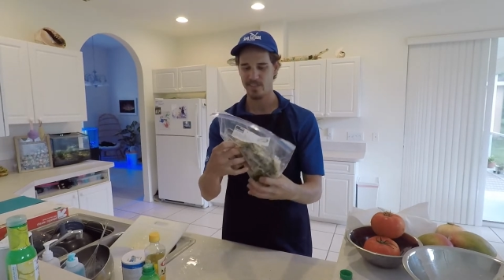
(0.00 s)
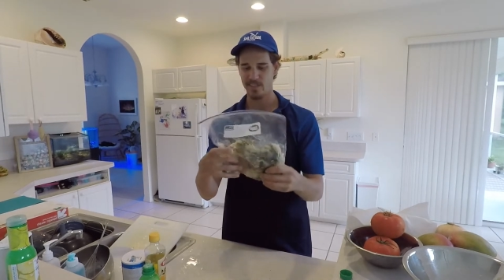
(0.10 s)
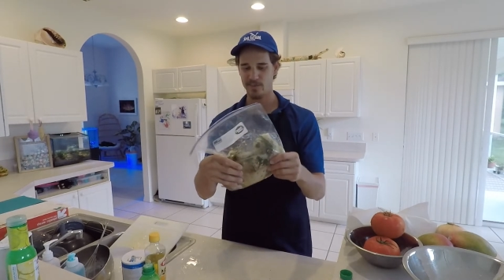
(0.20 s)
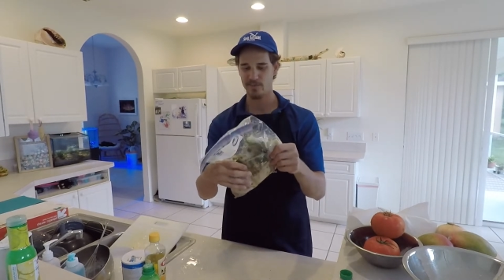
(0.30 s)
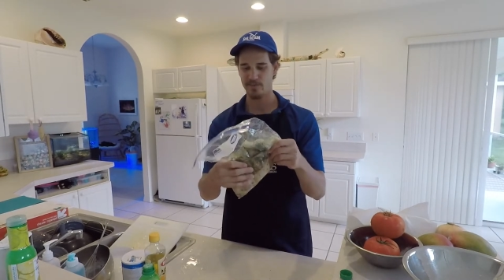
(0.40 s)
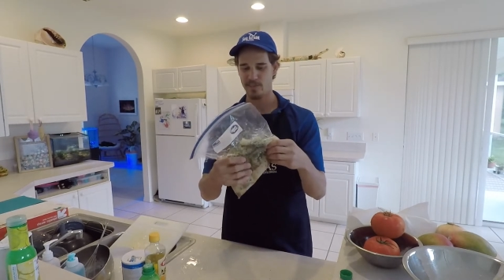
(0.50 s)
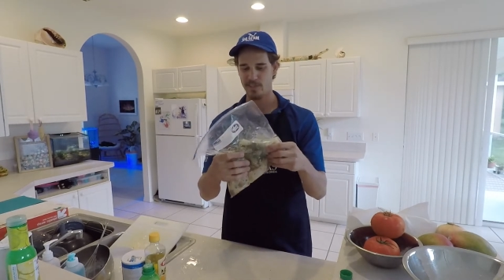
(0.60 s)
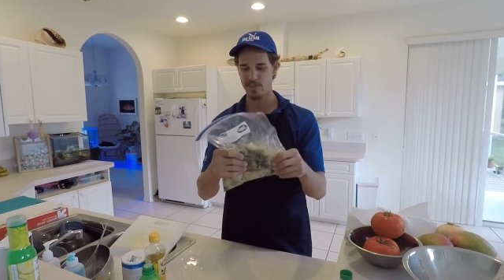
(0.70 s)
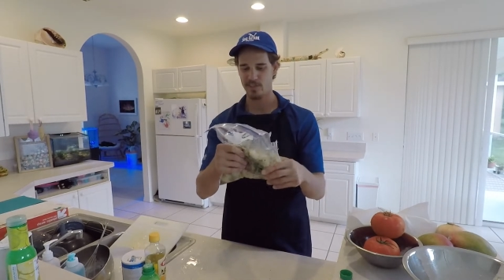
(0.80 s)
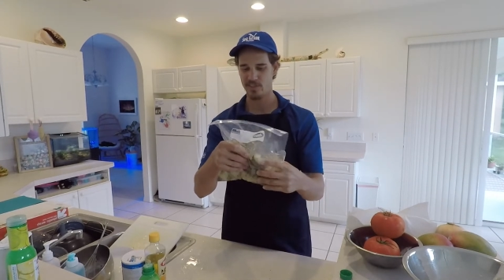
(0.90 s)

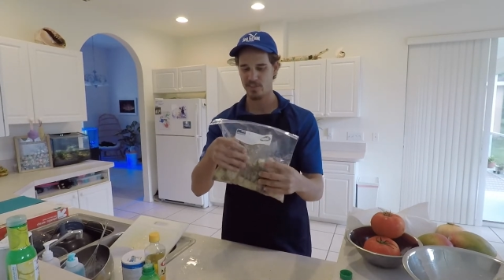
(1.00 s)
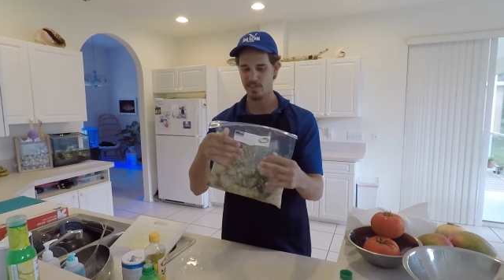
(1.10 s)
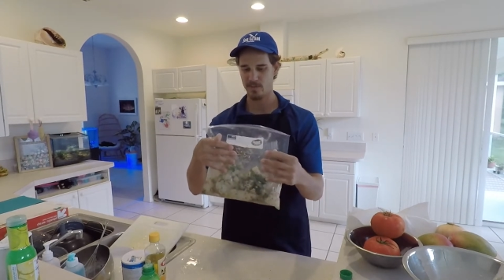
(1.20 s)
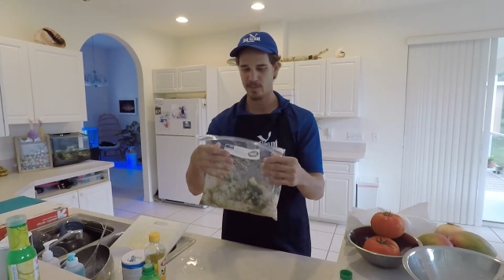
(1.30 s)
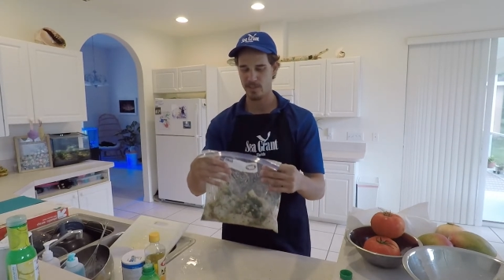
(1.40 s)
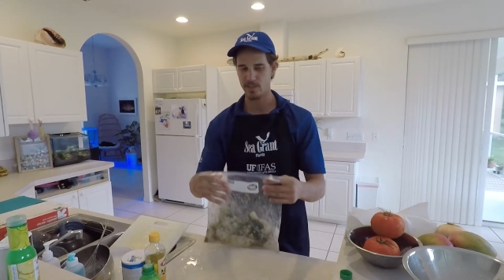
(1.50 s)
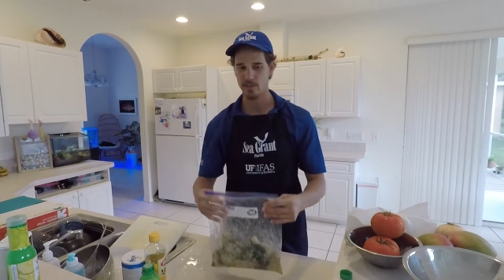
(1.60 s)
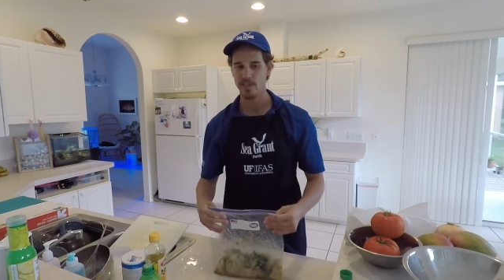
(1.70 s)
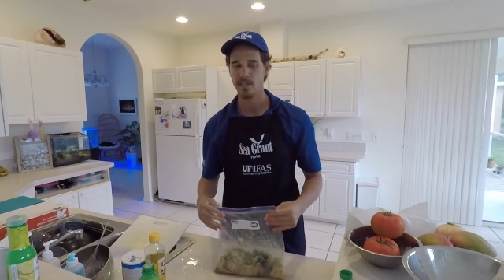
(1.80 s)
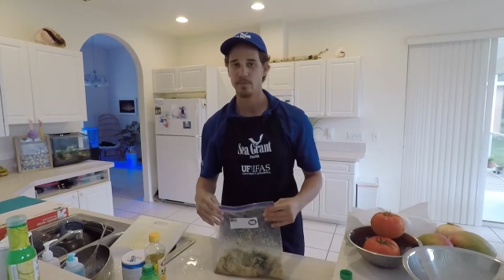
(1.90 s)
fish, I'm going to
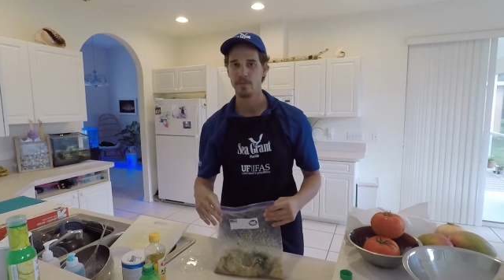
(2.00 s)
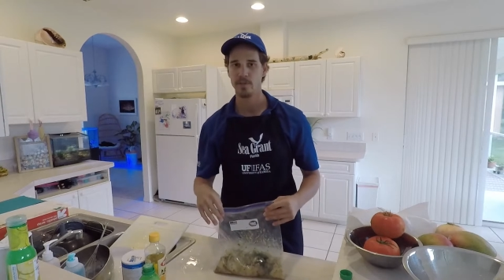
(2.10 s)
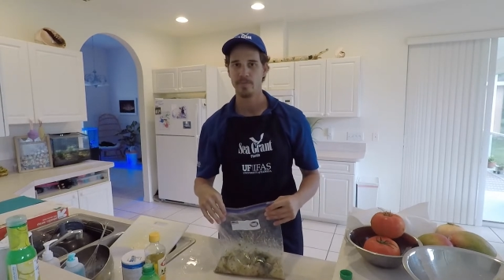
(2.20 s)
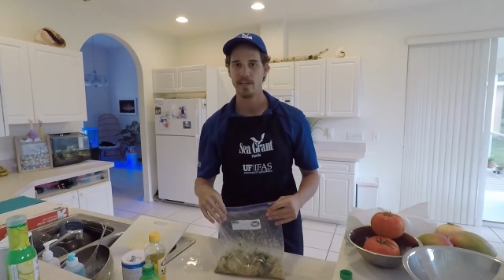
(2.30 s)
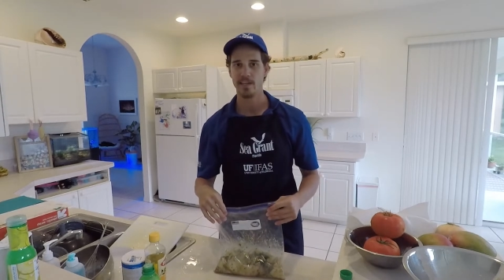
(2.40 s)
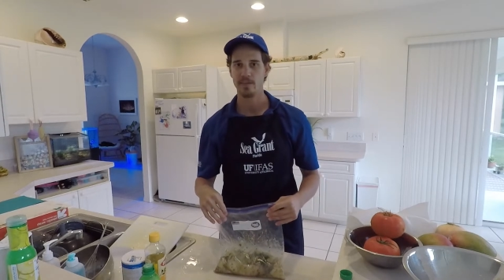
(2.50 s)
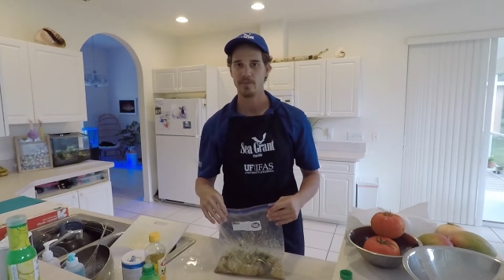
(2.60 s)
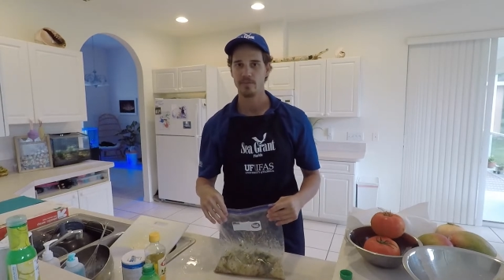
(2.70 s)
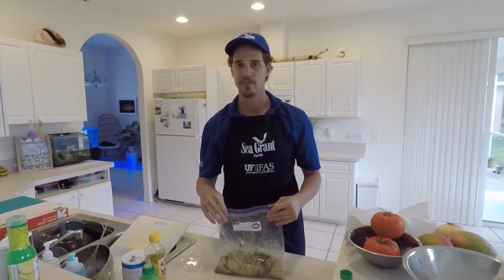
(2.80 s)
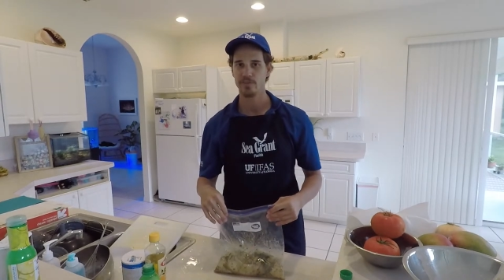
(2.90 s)
go ahead and put it back in the
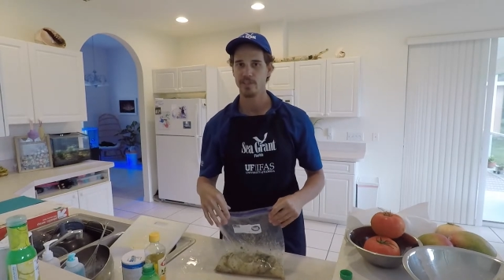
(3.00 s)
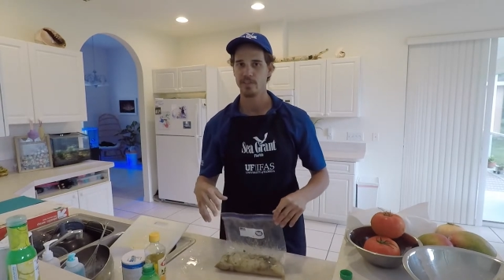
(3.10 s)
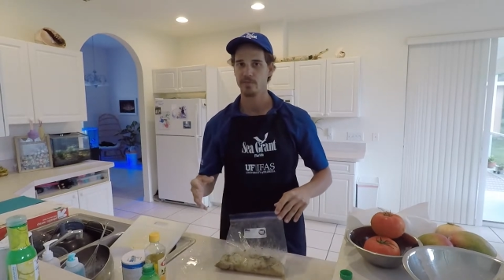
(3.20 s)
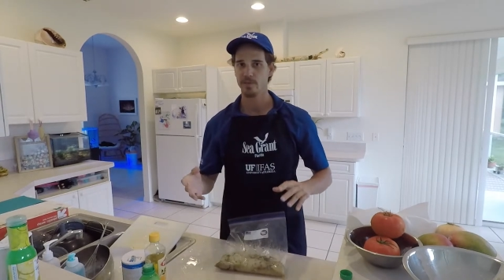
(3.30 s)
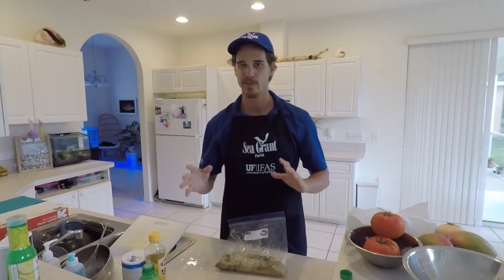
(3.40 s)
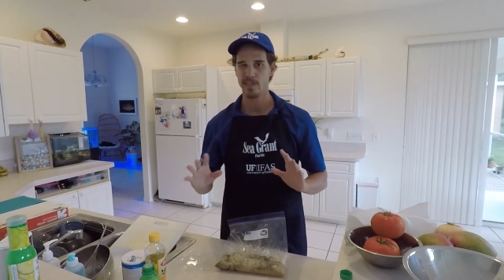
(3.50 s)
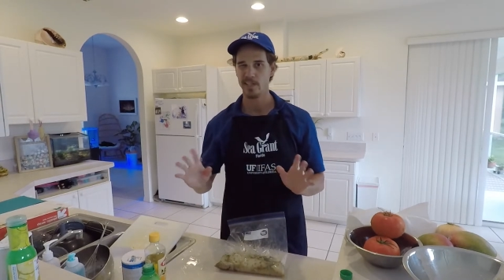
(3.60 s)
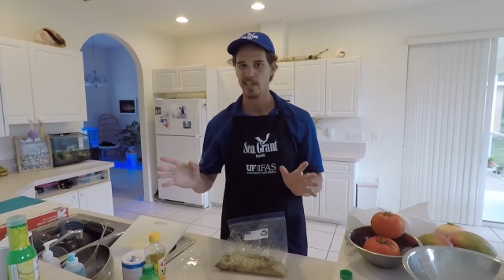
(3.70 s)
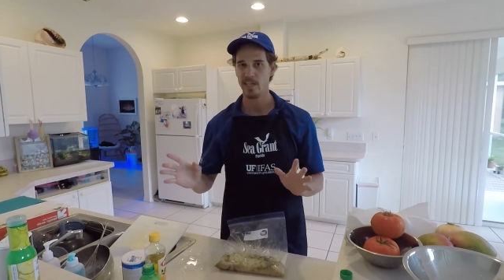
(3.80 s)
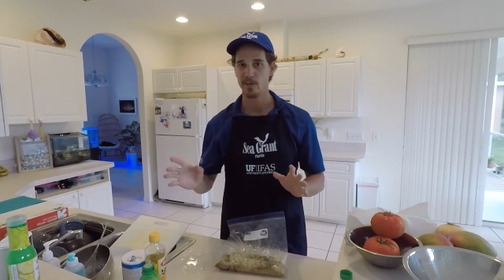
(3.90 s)
refrigerator for about
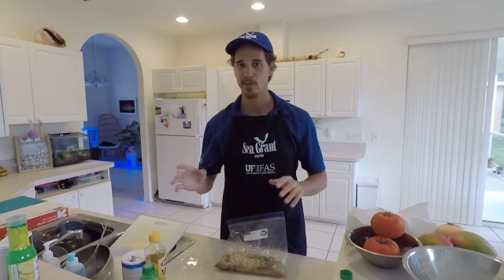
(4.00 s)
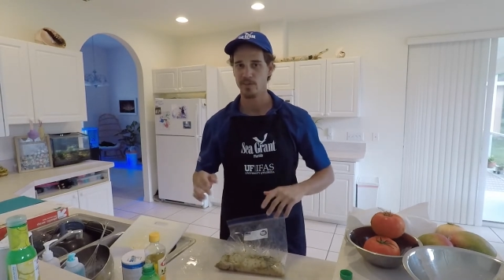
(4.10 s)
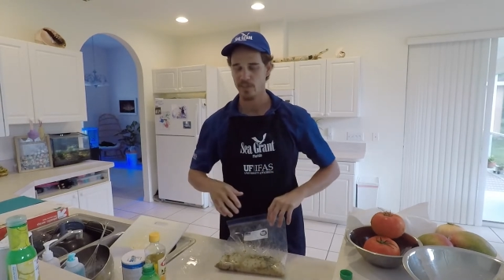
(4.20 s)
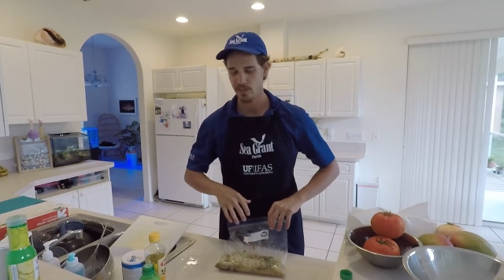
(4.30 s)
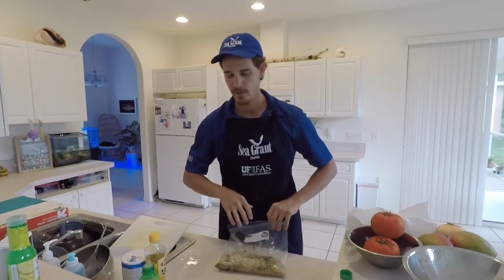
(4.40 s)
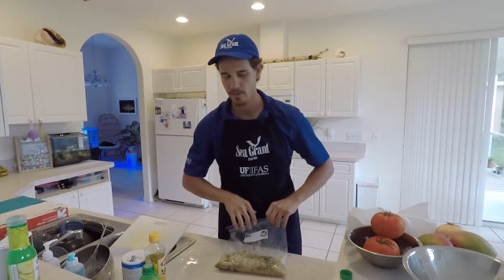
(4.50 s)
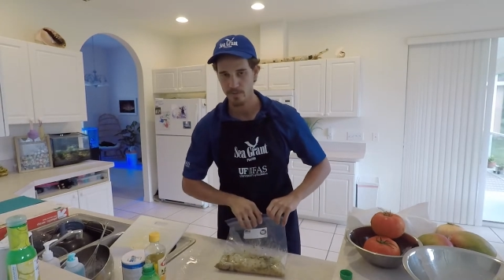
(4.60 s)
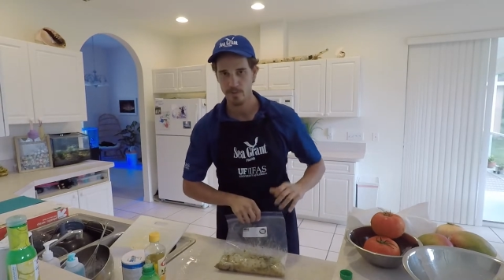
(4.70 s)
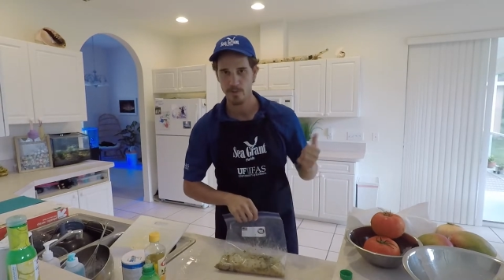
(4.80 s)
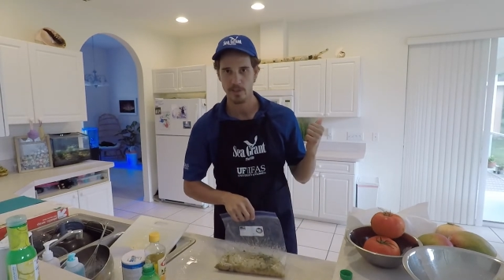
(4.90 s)
an hour or so
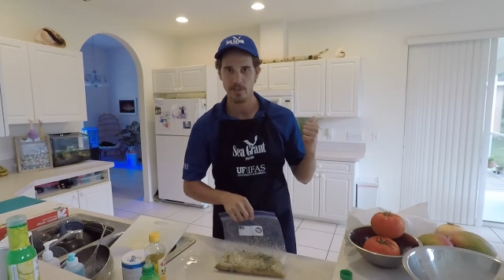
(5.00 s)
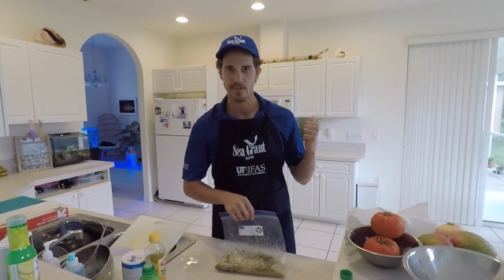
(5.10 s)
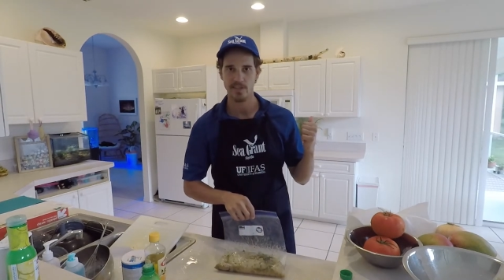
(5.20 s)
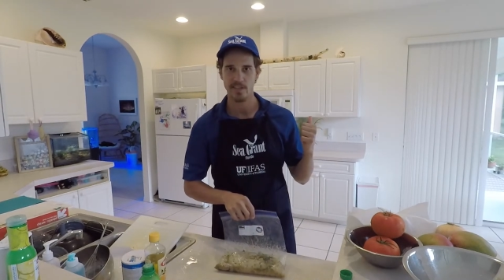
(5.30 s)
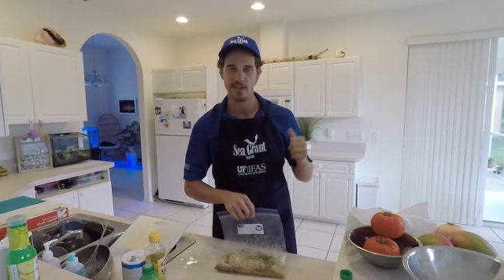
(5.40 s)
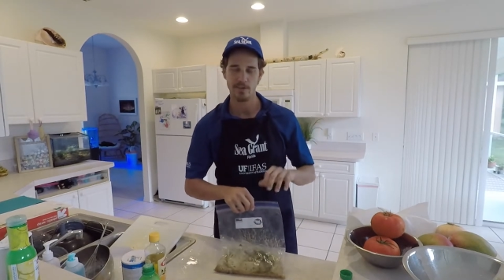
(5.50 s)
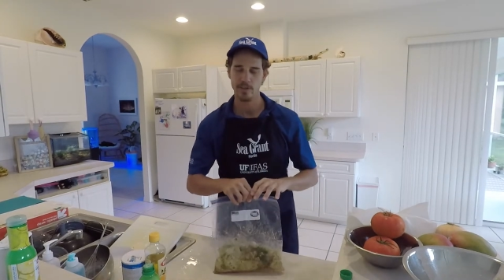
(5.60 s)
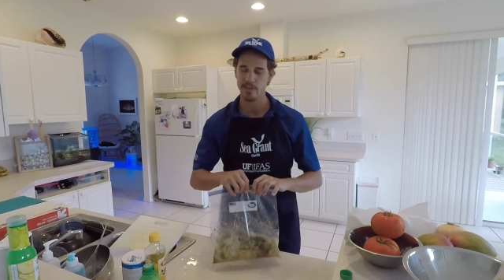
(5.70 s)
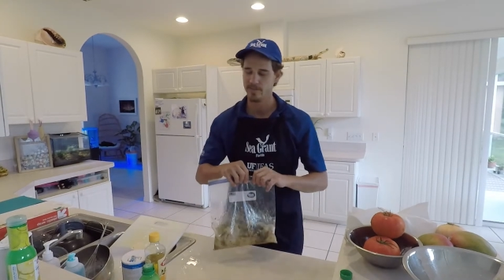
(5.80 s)
before we go outside and grill it.